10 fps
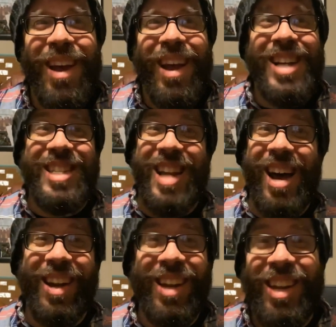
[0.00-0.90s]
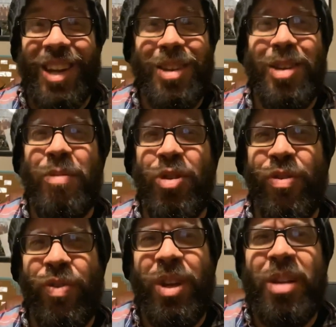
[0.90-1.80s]
It's not gonna kill you, but you
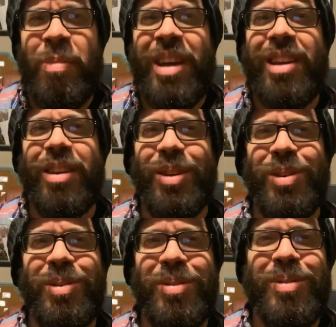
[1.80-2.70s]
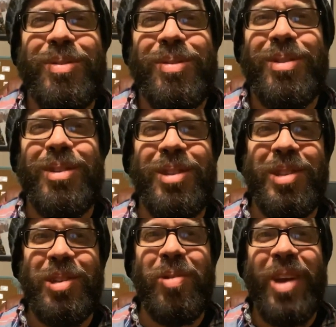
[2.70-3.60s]
feel it might kill you.
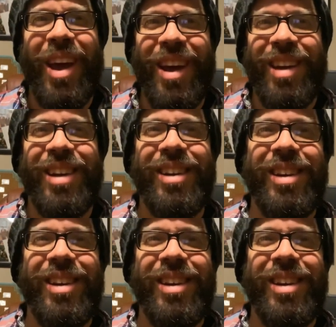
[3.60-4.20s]
It's okay.